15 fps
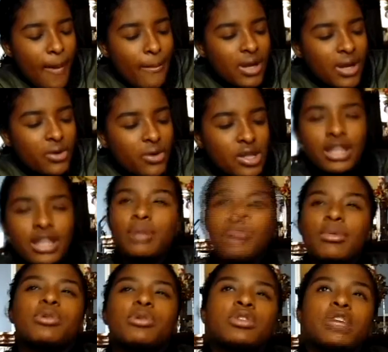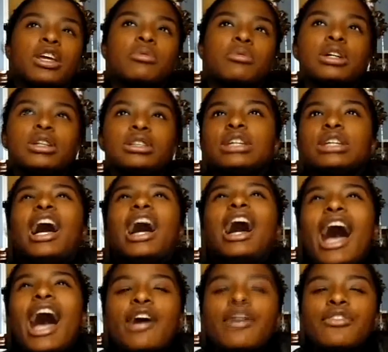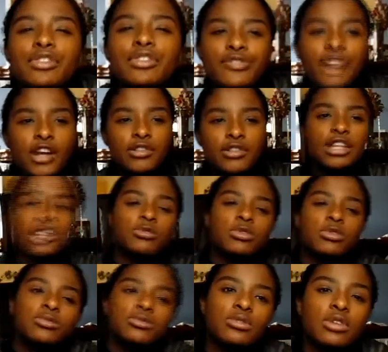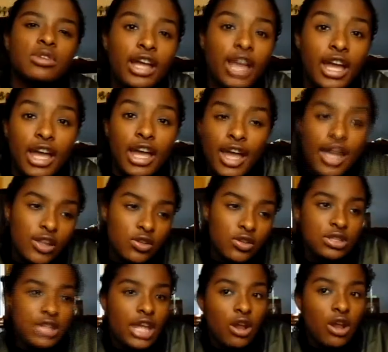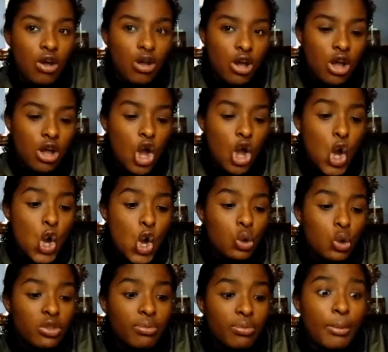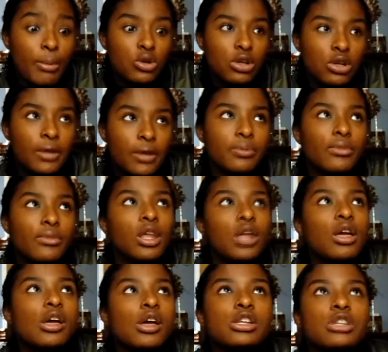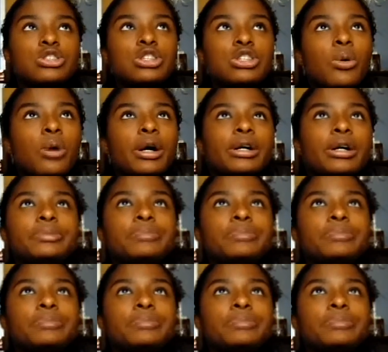but I really like my middle name because I haven't found anyone else at all with my middle name. So